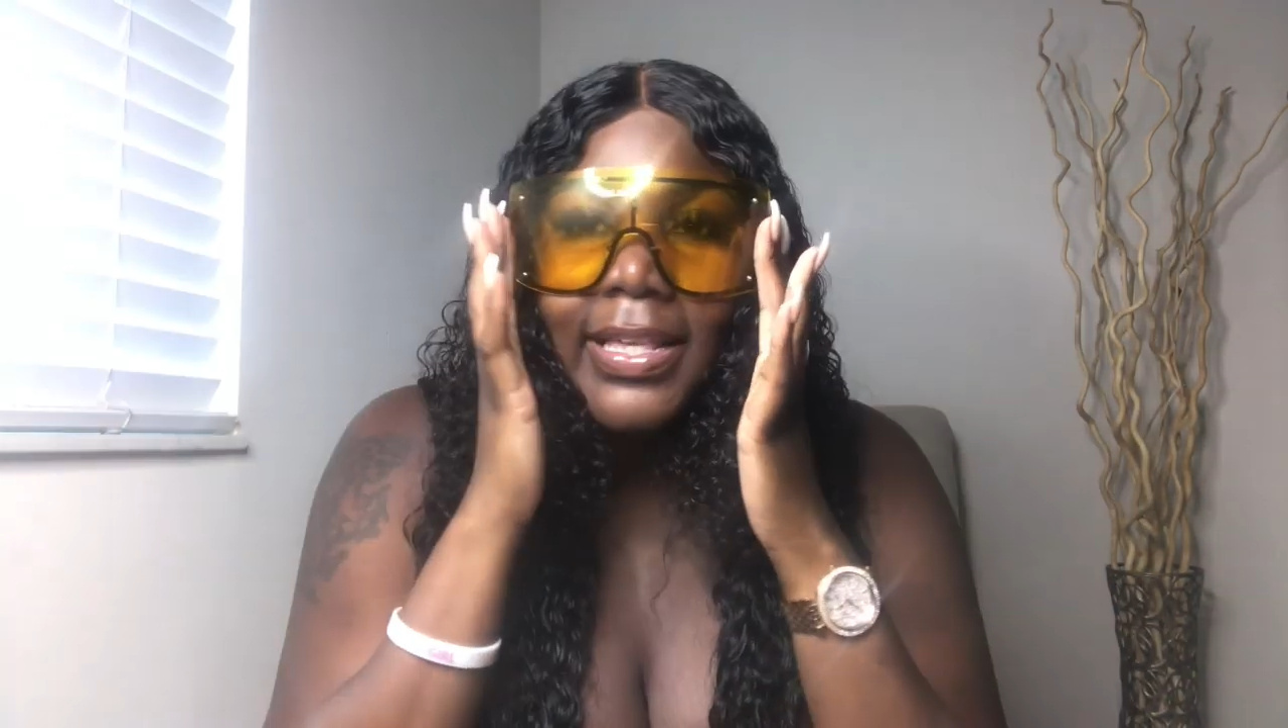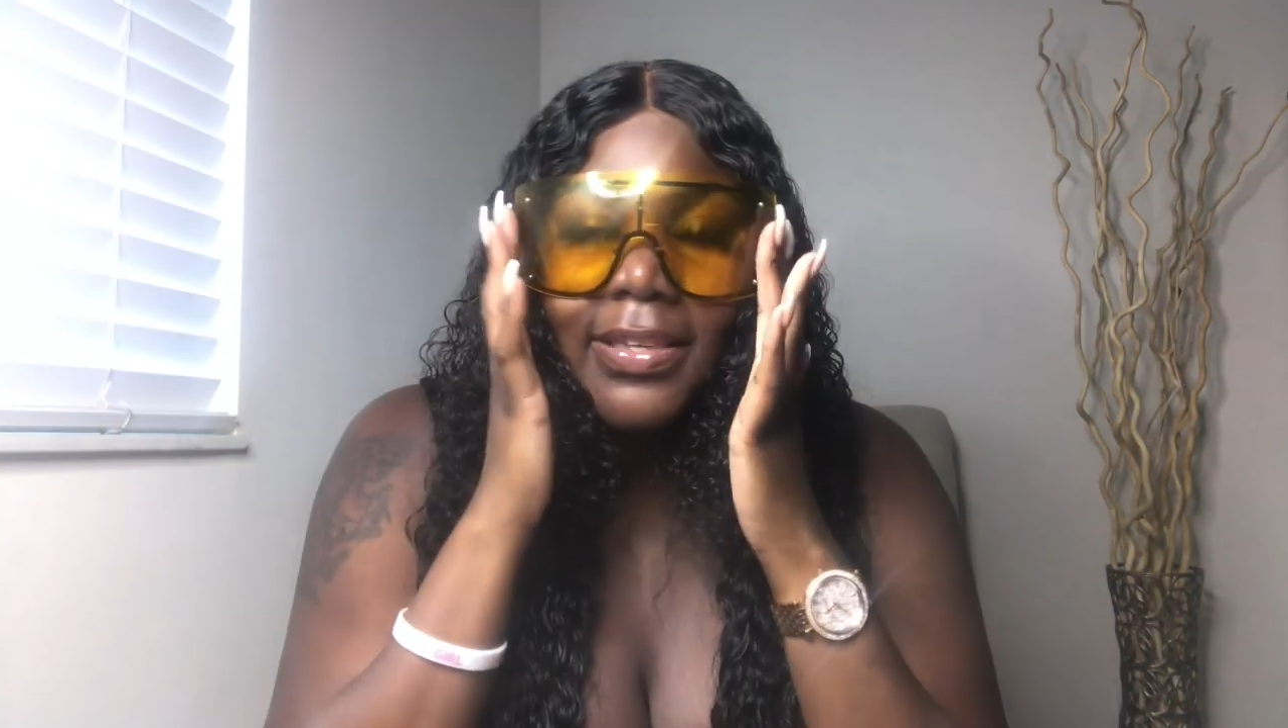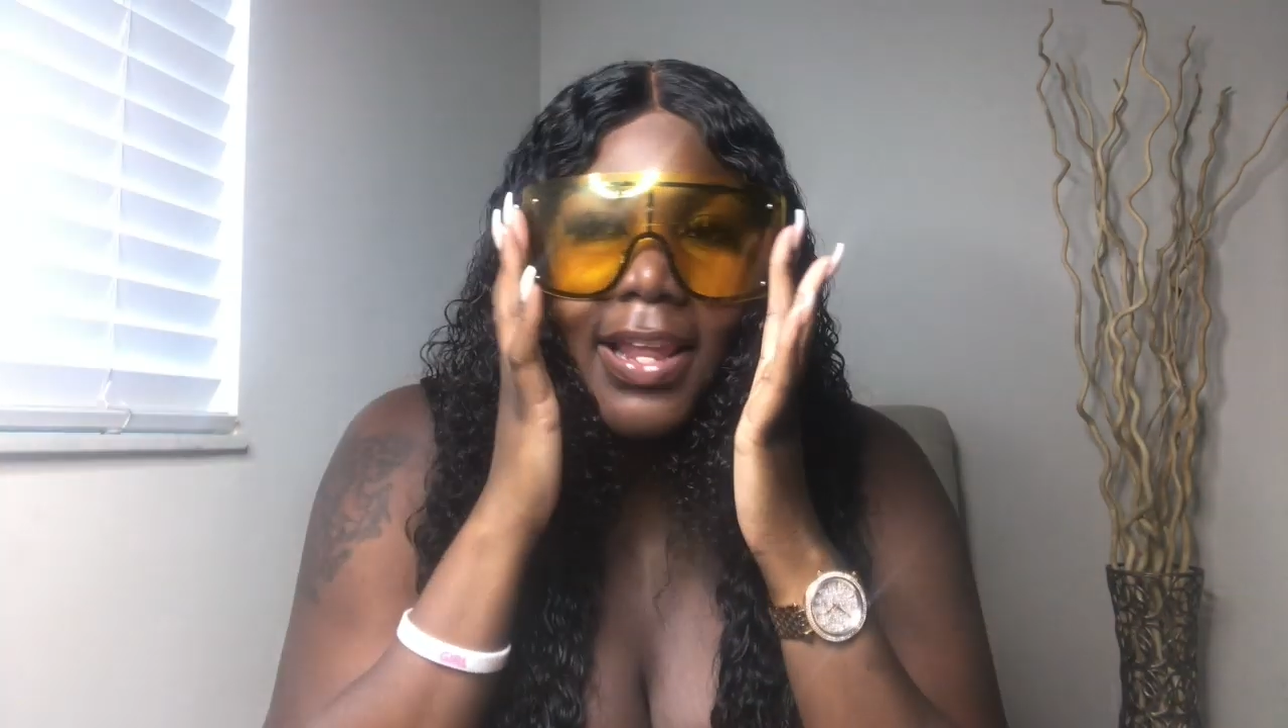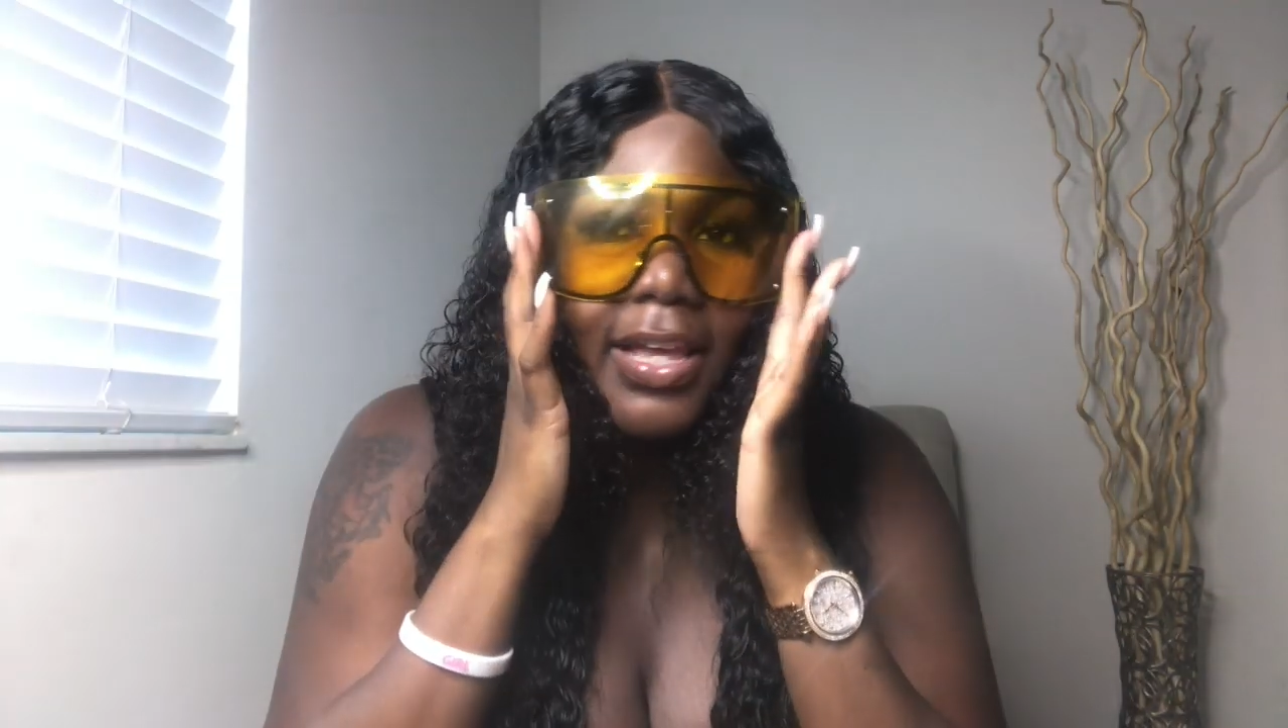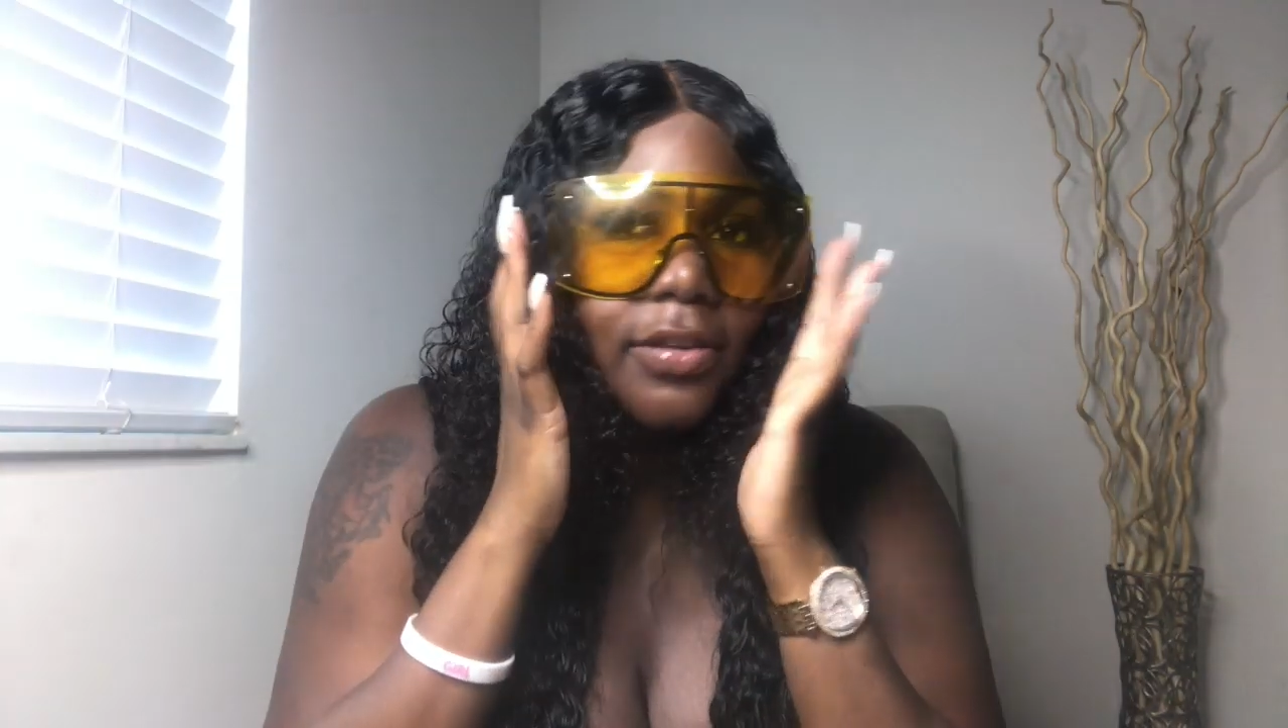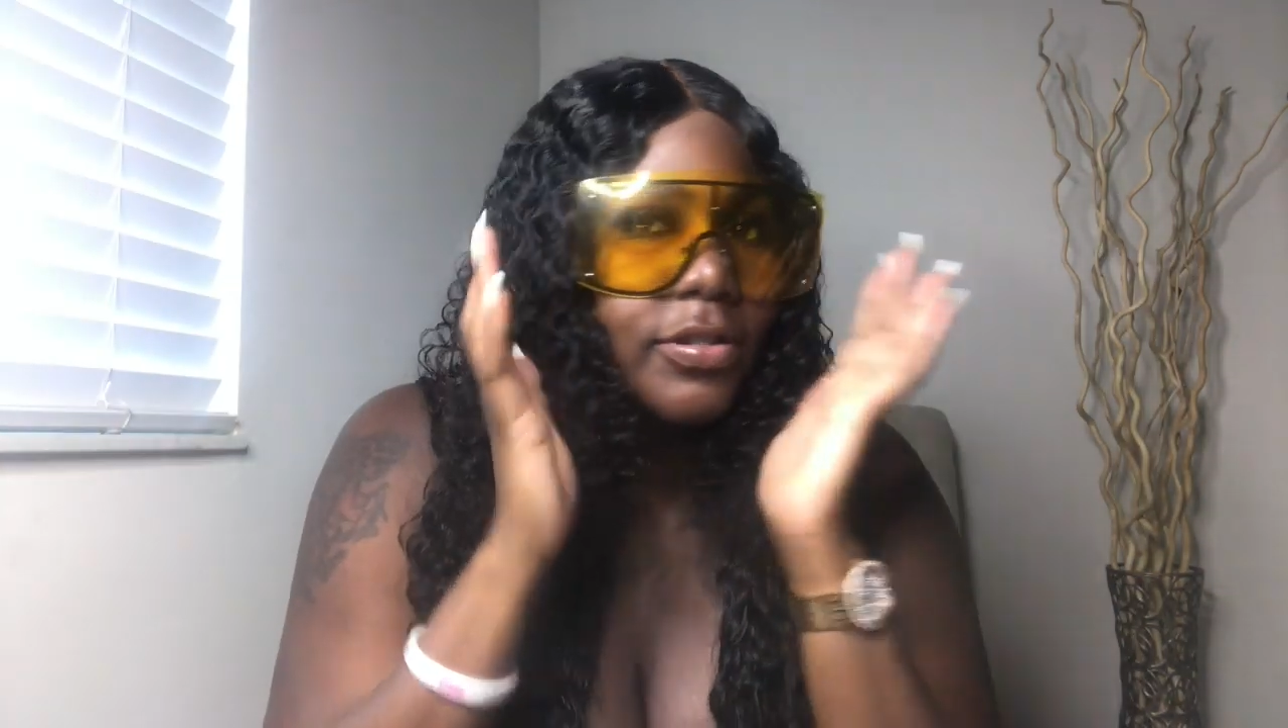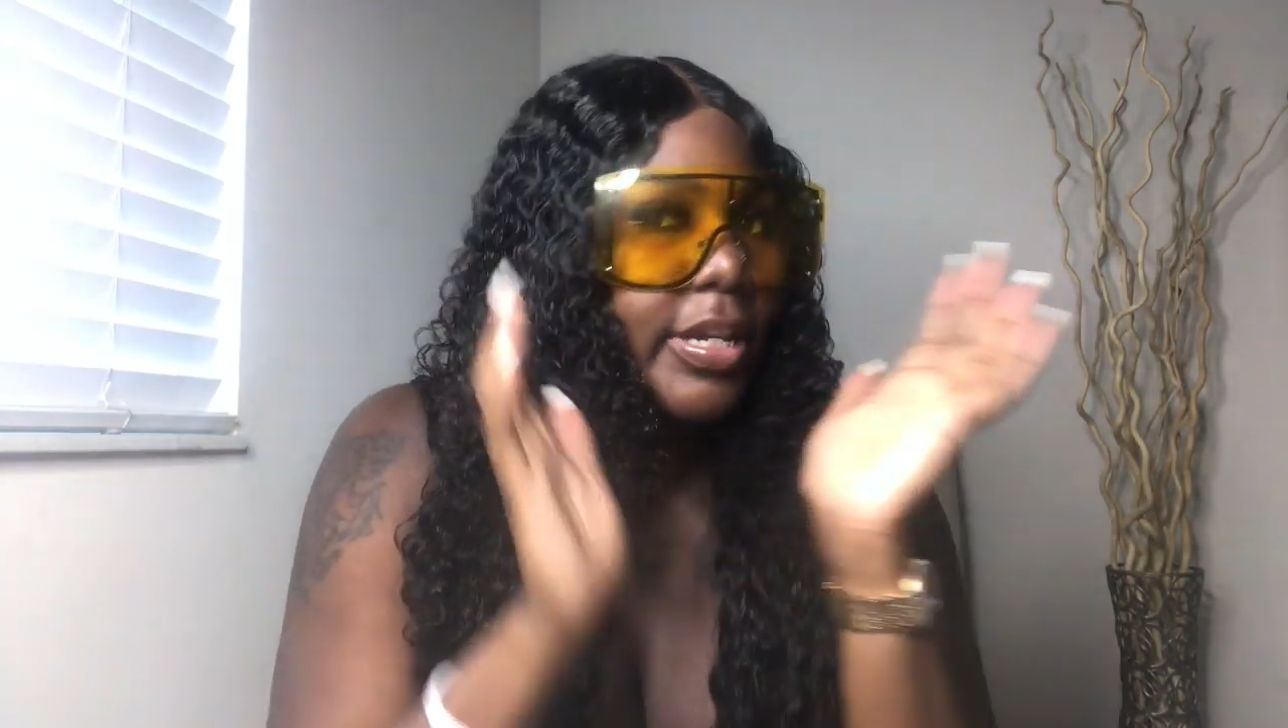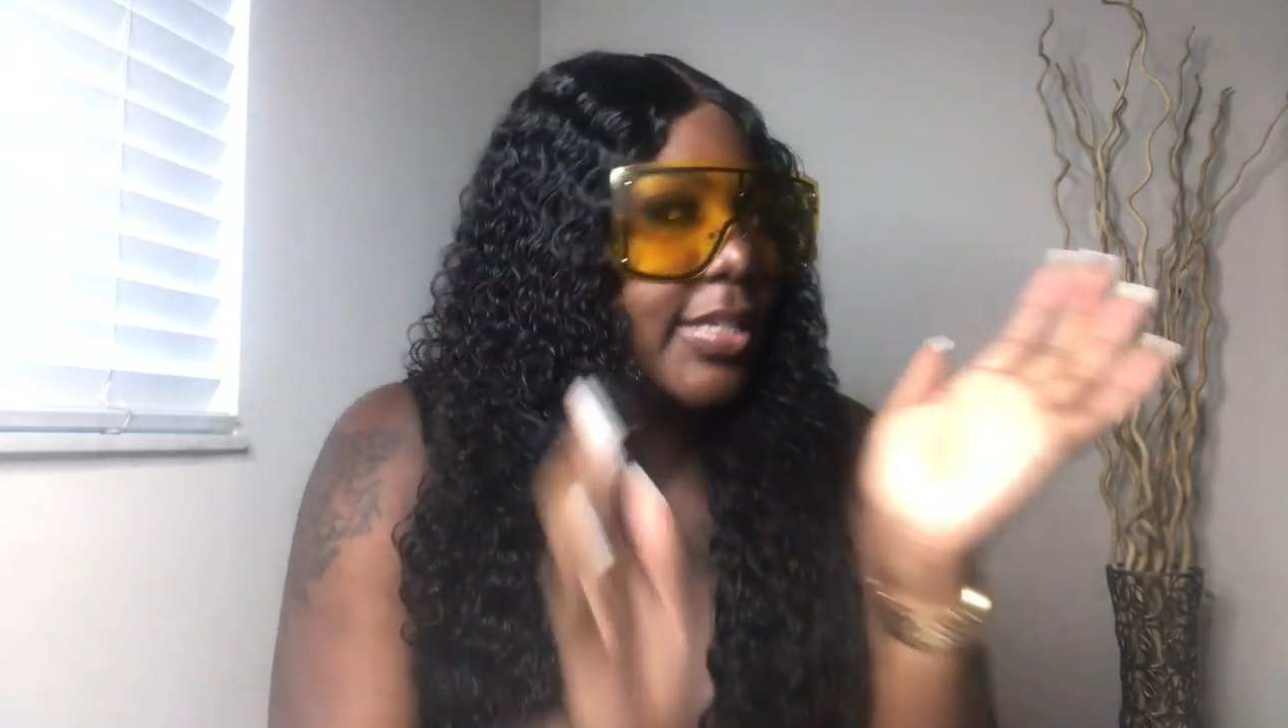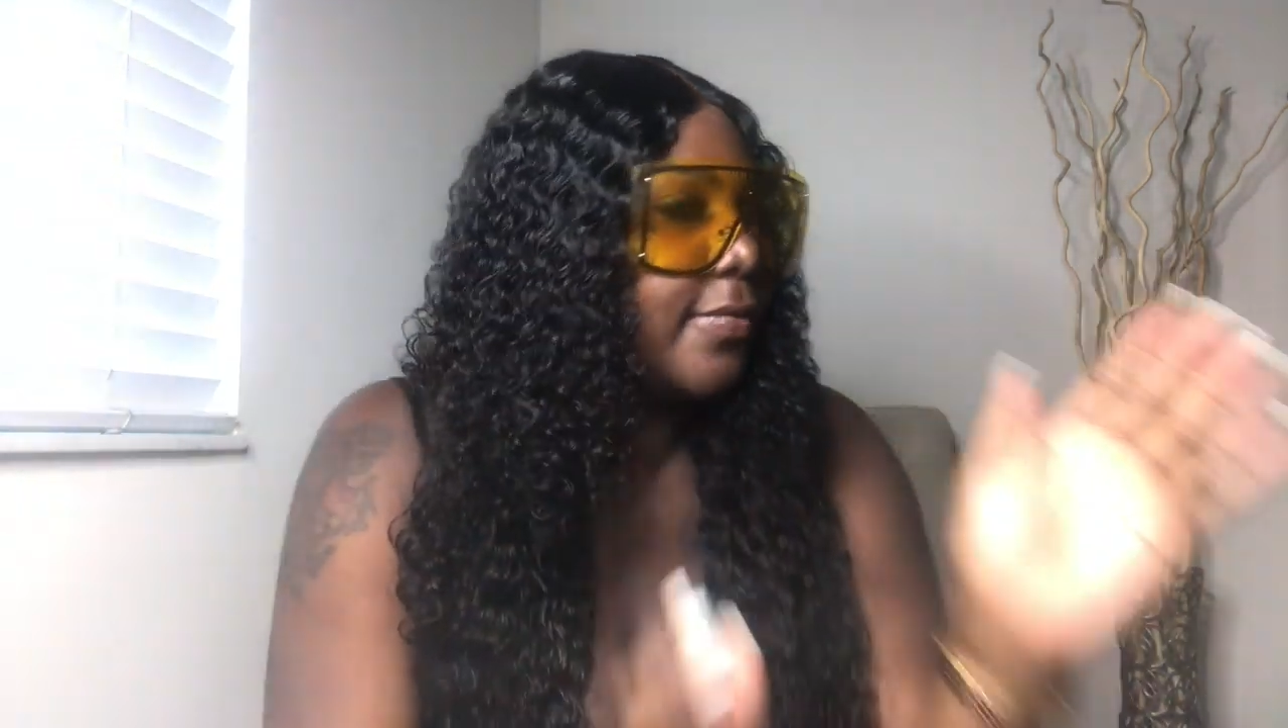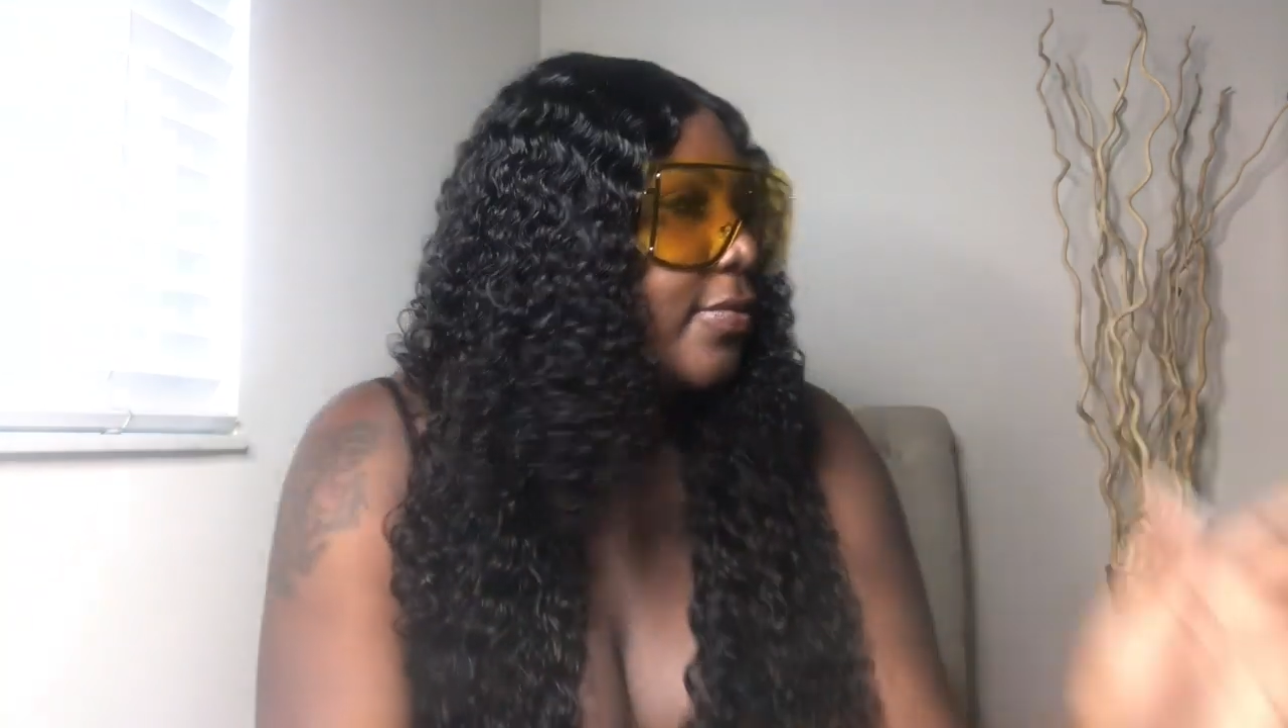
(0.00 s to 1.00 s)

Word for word: So I like huge shades.